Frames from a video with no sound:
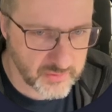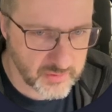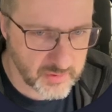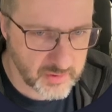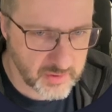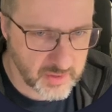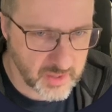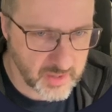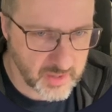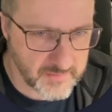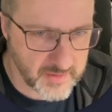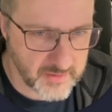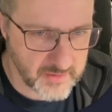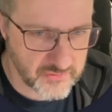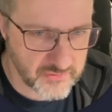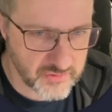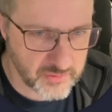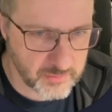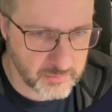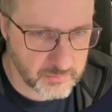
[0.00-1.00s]
and then
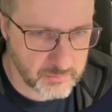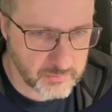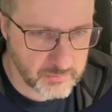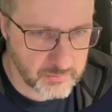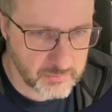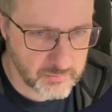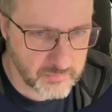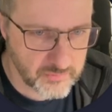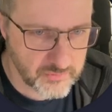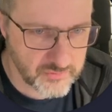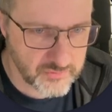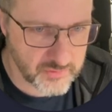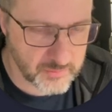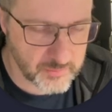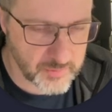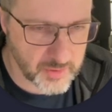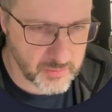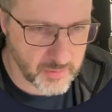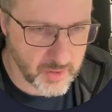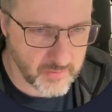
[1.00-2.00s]
some
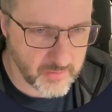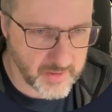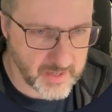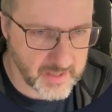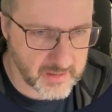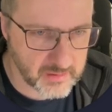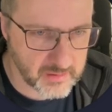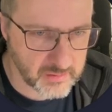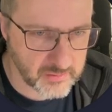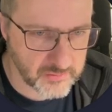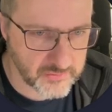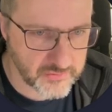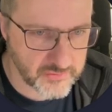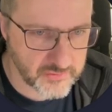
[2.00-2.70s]
URLs.